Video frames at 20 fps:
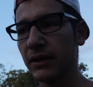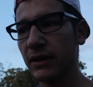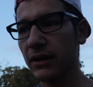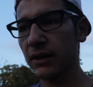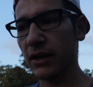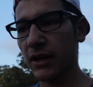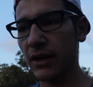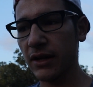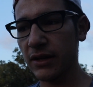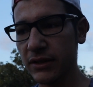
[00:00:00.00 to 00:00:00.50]

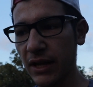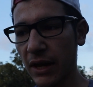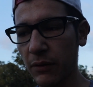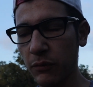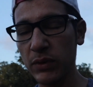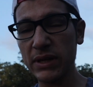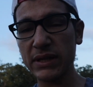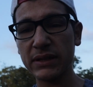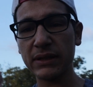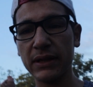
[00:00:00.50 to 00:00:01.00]
because I
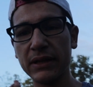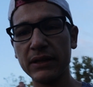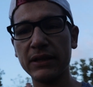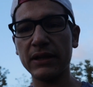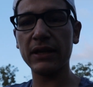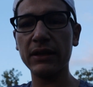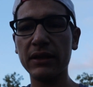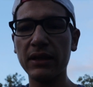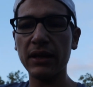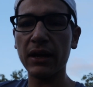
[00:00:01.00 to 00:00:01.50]
recently
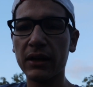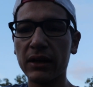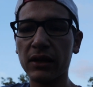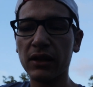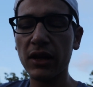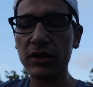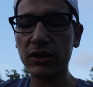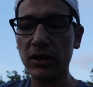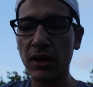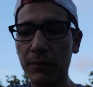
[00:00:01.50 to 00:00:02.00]
did the
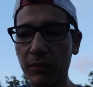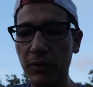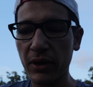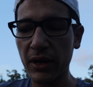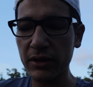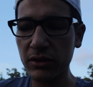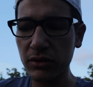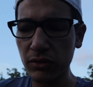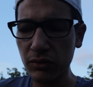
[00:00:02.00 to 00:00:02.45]
clutch upgrade